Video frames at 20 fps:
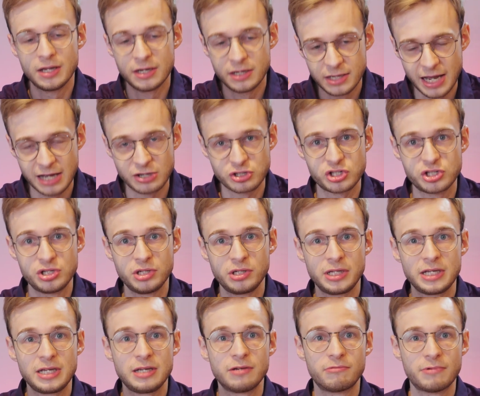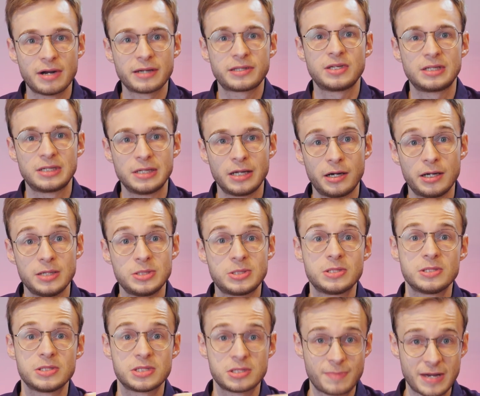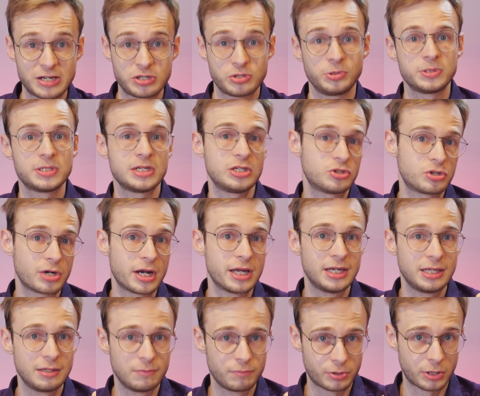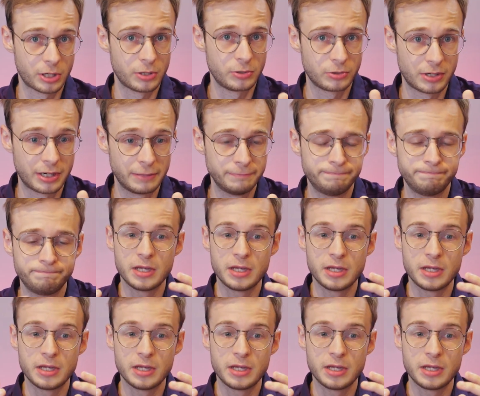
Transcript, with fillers: nationally recognized specialty training program.